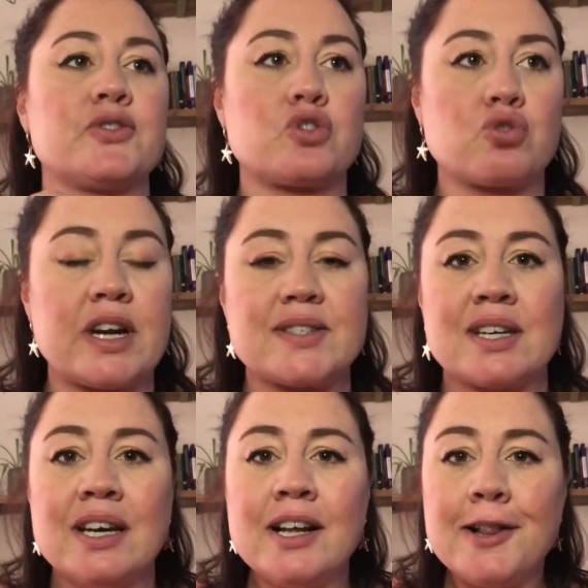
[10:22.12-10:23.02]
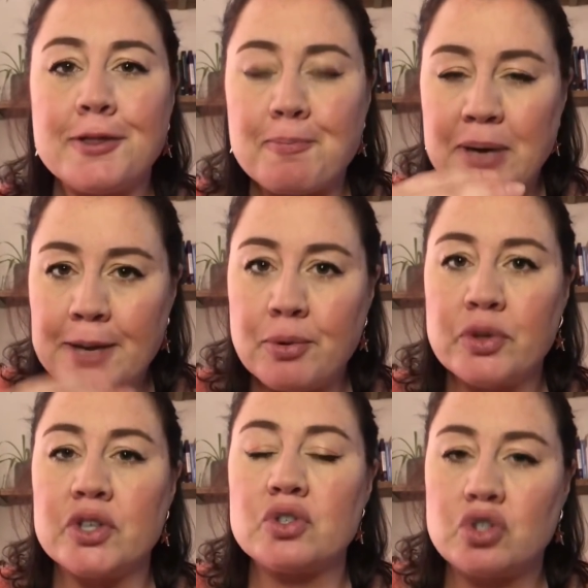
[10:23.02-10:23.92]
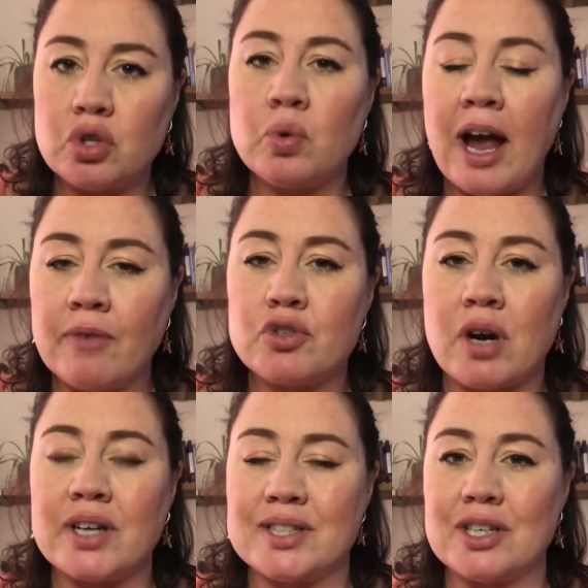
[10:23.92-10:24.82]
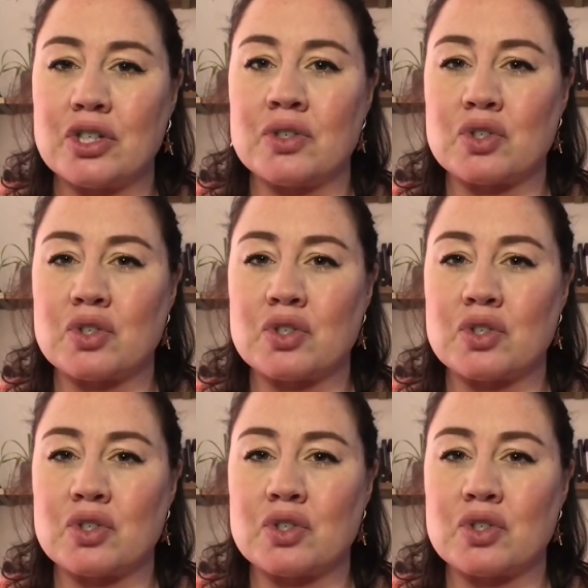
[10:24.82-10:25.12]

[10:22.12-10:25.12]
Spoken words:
stress that people that do have drug addictions